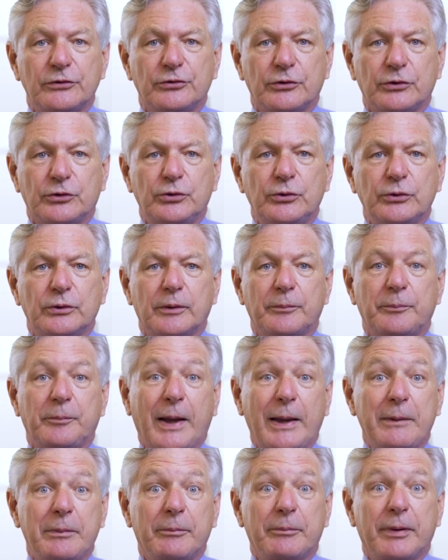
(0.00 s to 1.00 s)
secure
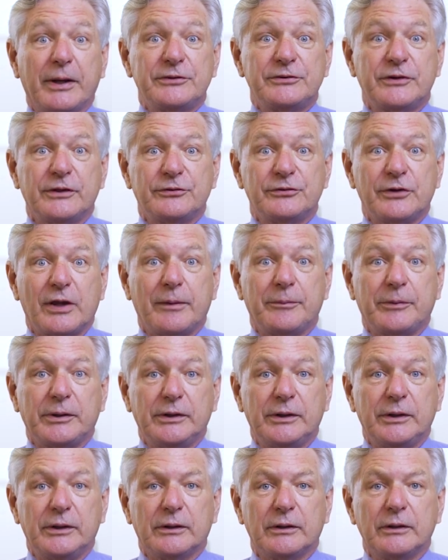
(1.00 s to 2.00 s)
paper-based exam a
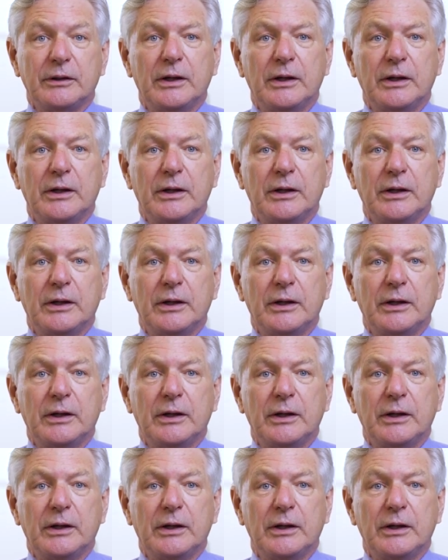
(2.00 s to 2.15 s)
year